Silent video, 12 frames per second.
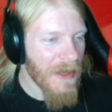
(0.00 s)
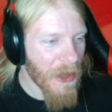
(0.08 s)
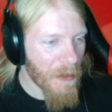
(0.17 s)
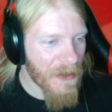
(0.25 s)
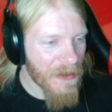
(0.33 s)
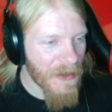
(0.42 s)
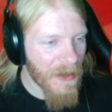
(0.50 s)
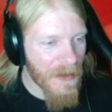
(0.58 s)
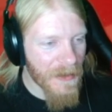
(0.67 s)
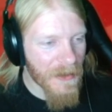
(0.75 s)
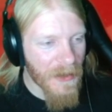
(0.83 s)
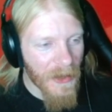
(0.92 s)
but there's
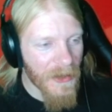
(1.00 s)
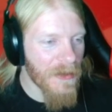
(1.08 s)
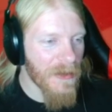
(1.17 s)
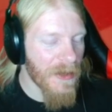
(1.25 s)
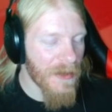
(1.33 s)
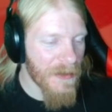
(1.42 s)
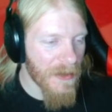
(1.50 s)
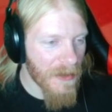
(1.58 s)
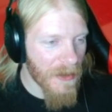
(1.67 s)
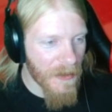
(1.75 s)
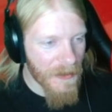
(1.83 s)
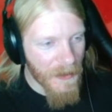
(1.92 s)
a guard on
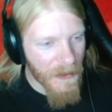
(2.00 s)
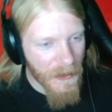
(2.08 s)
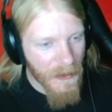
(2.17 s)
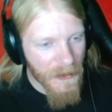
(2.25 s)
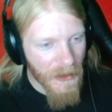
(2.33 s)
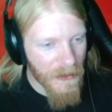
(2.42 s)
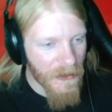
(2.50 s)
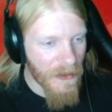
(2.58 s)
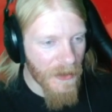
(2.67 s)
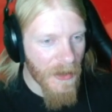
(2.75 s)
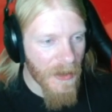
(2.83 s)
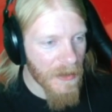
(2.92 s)
the Syracuse
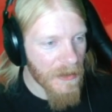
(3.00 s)
territory,